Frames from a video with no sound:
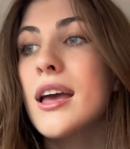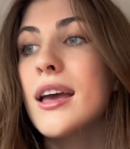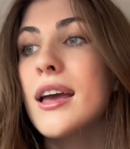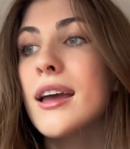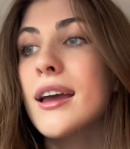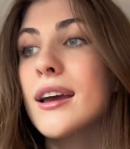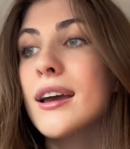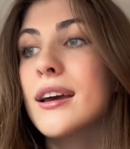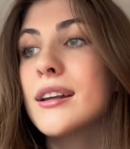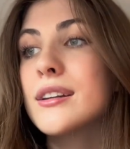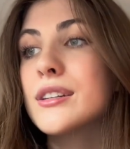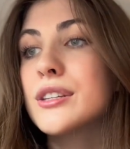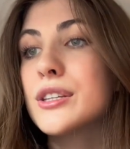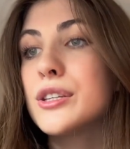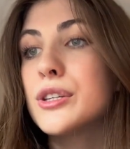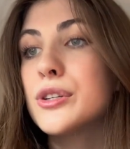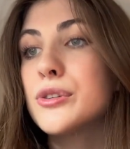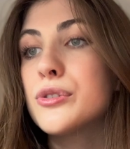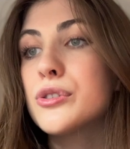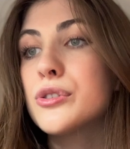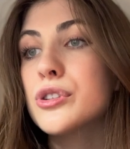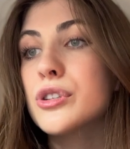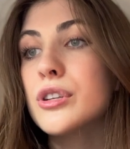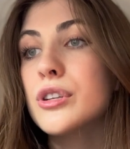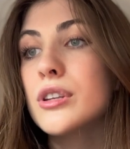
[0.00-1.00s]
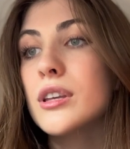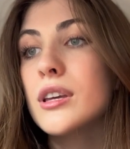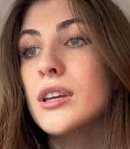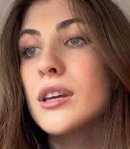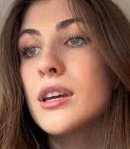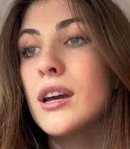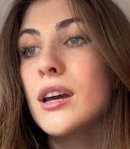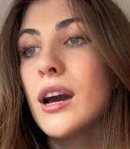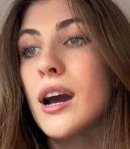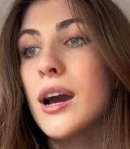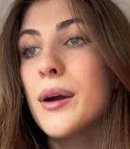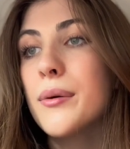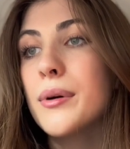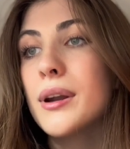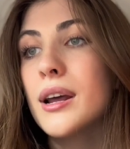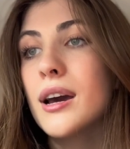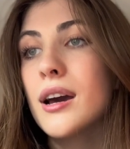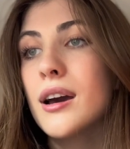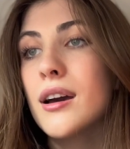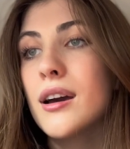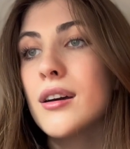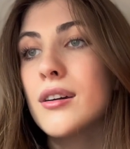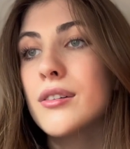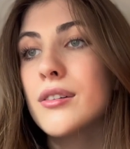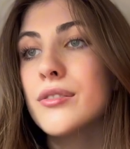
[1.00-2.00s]
And usually I would
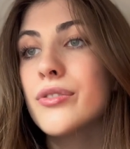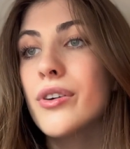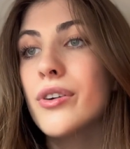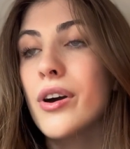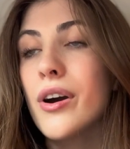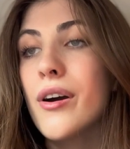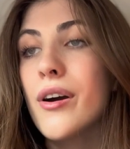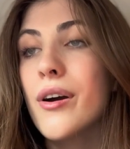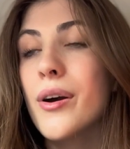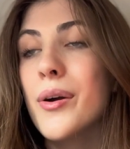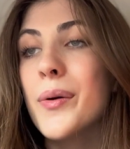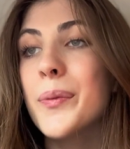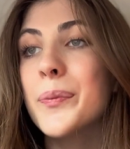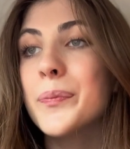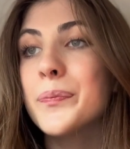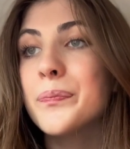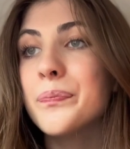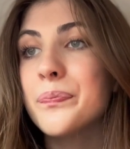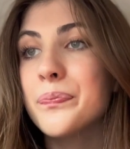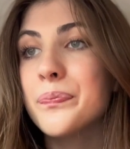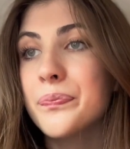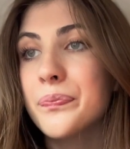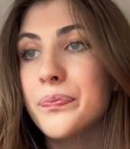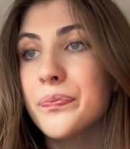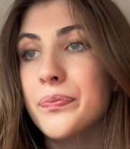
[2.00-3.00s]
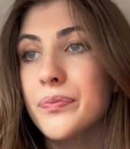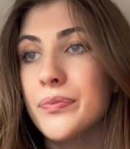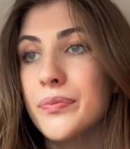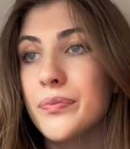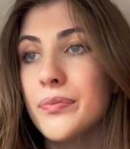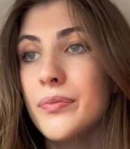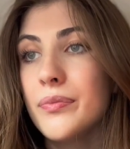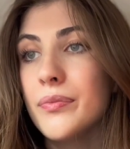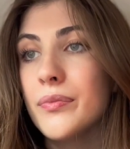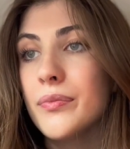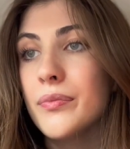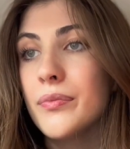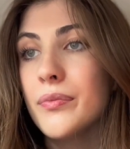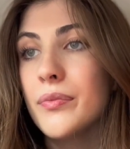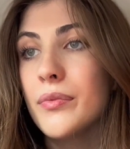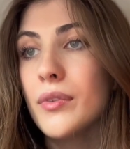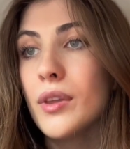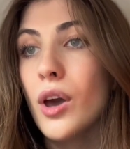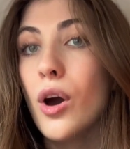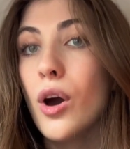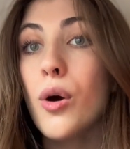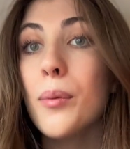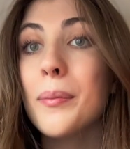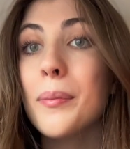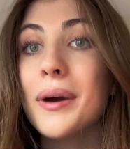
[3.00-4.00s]
have
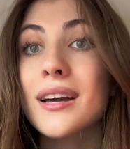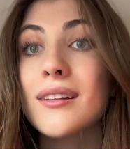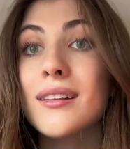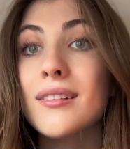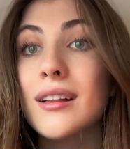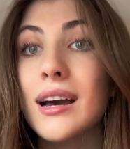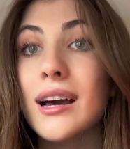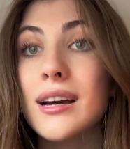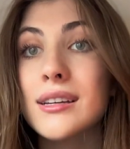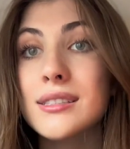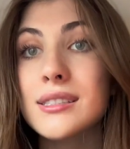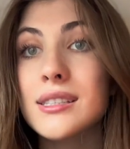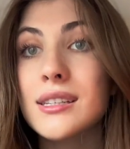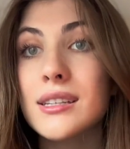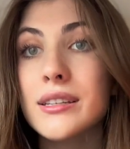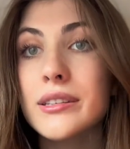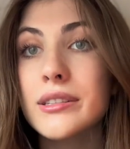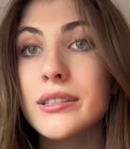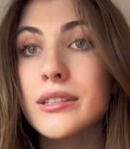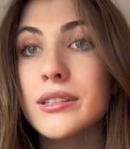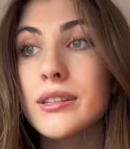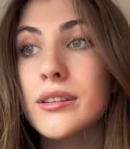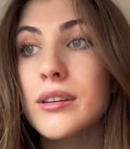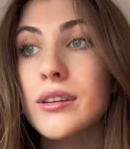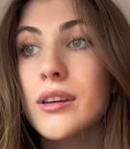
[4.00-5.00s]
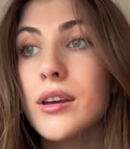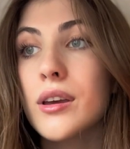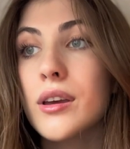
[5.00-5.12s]
all my classes